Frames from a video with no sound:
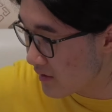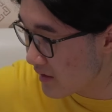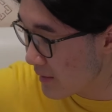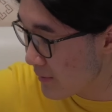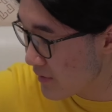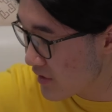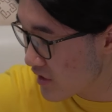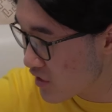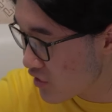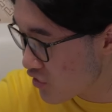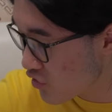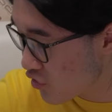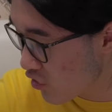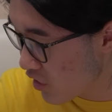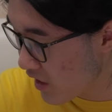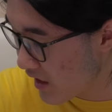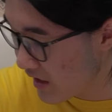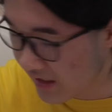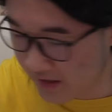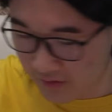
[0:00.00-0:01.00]
Let me just
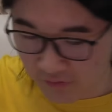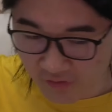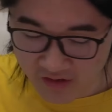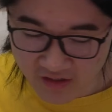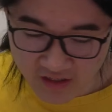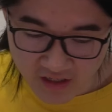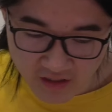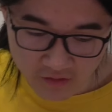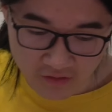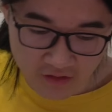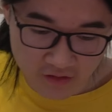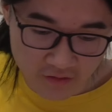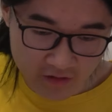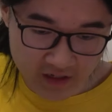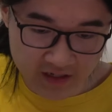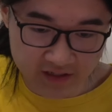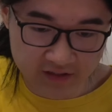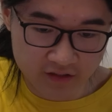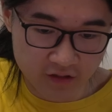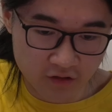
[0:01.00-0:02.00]
try it like right now.
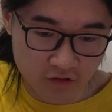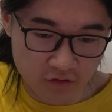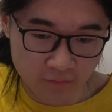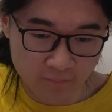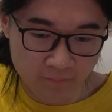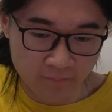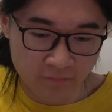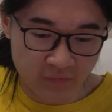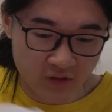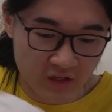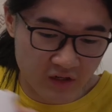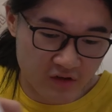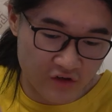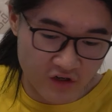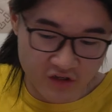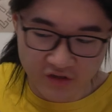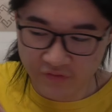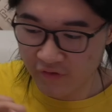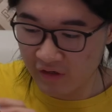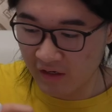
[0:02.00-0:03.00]
Okay, so
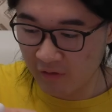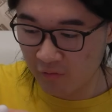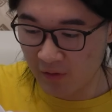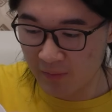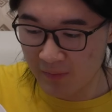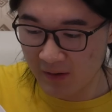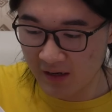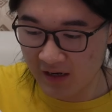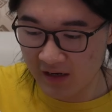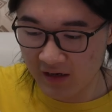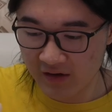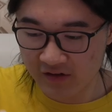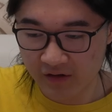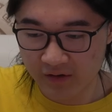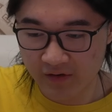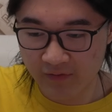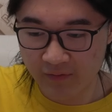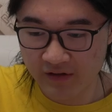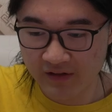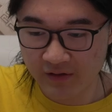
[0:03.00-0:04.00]
charge it for like 1 minute. So
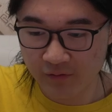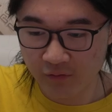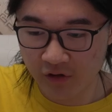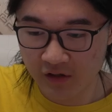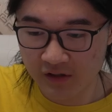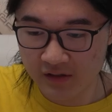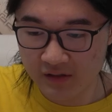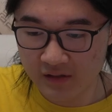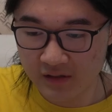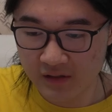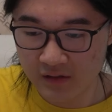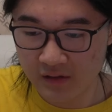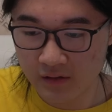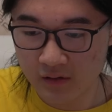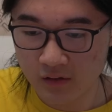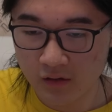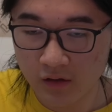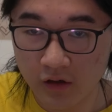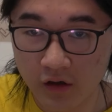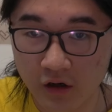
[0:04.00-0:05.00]
if I press it once.
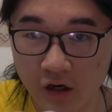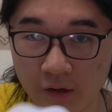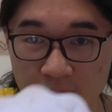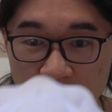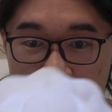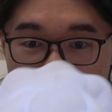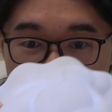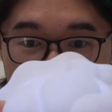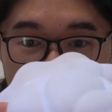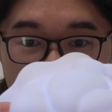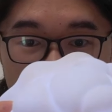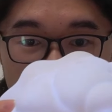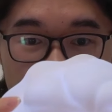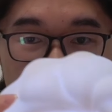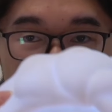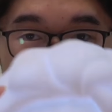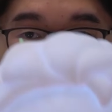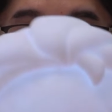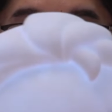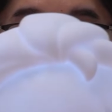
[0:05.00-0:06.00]
Oh, there you go. You
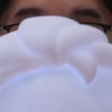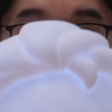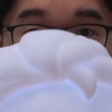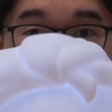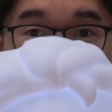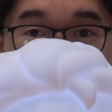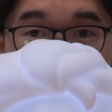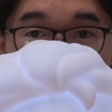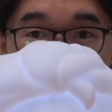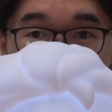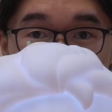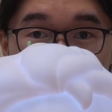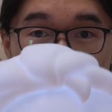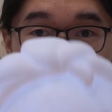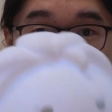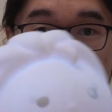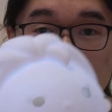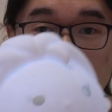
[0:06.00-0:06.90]
can see it turns on.